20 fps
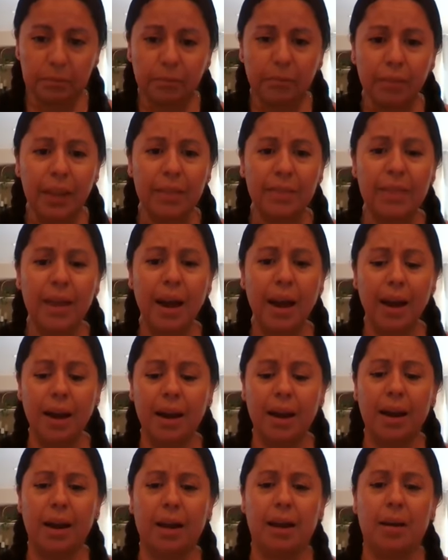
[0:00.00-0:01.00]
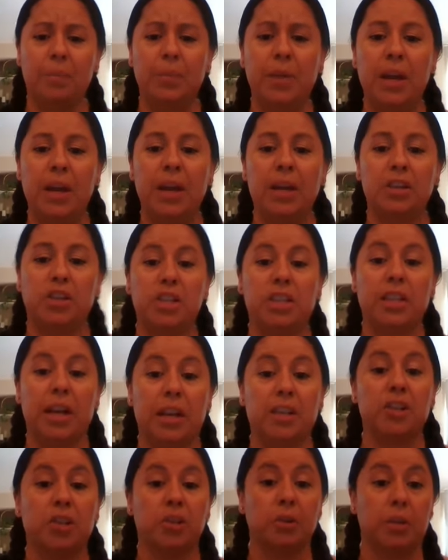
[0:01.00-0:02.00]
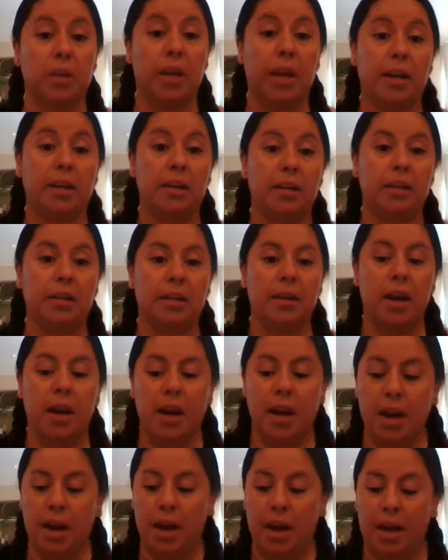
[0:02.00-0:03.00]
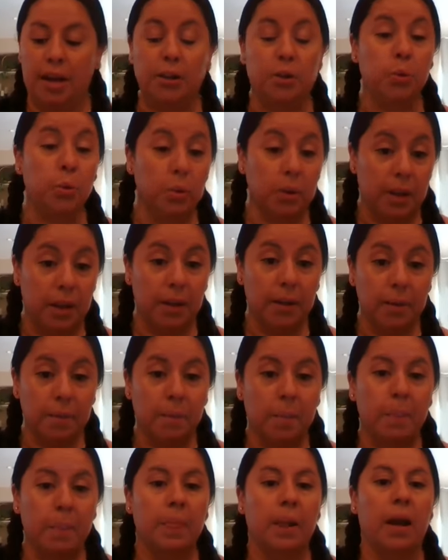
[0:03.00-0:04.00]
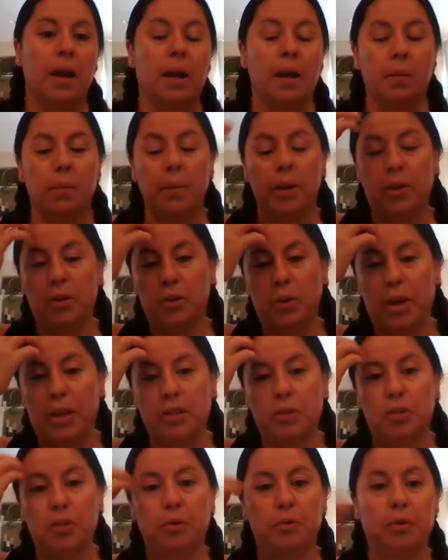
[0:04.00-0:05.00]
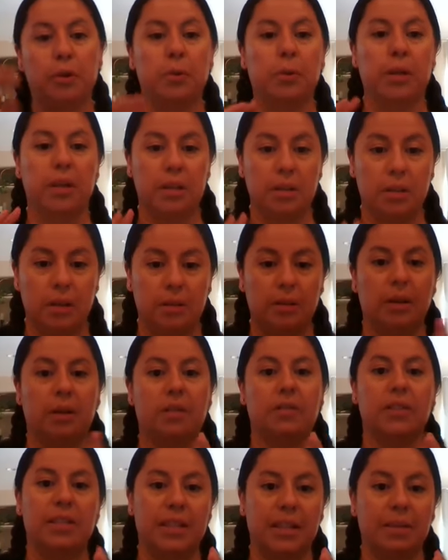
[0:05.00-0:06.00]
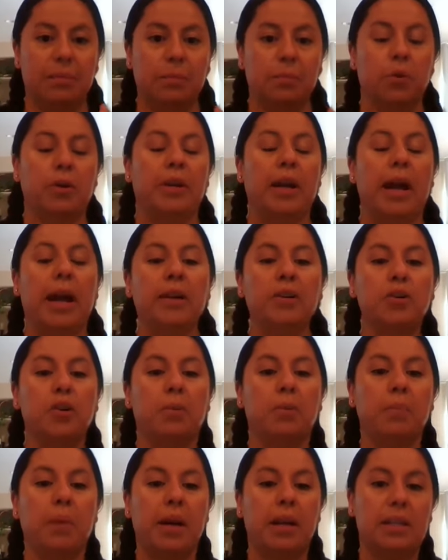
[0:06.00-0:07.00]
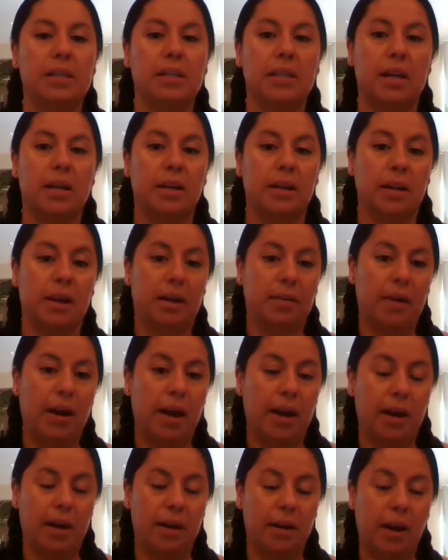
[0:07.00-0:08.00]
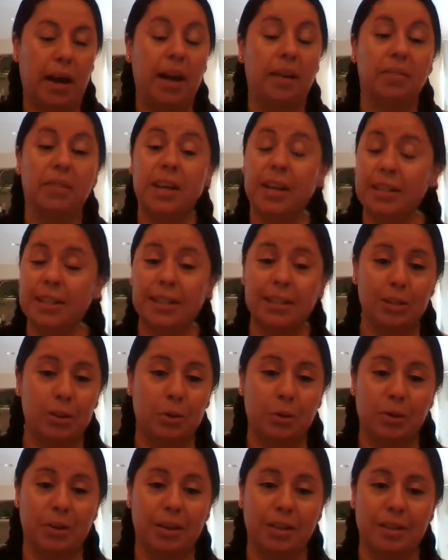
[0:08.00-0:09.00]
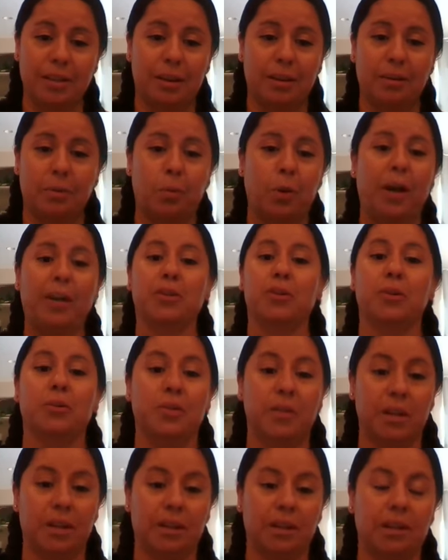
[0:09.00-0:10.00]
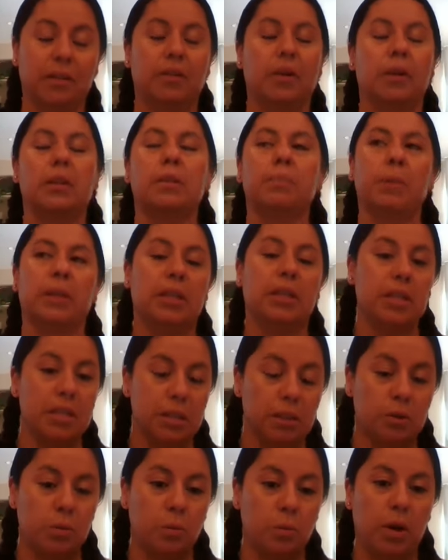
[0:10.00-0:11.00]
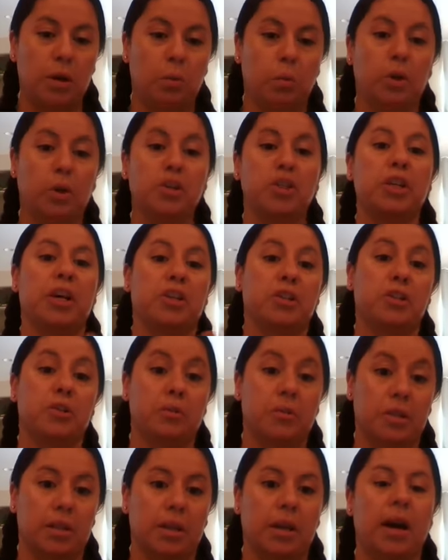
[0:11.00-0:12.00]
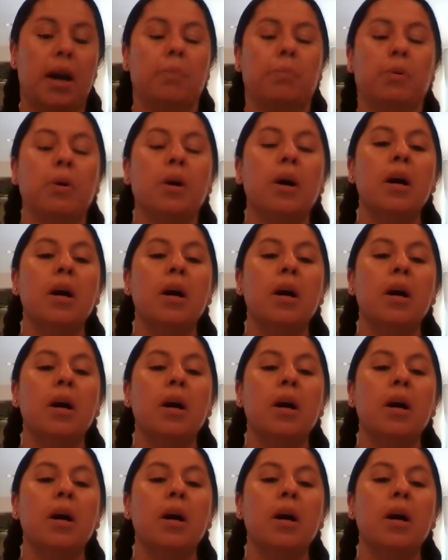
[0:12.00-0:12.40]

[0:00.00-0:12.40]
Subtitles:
that she's actually a doula, and tries to focus on obviously more natural medicine. And I have tons of stories on why choose Young Living, but this is one where she actually uses a couple.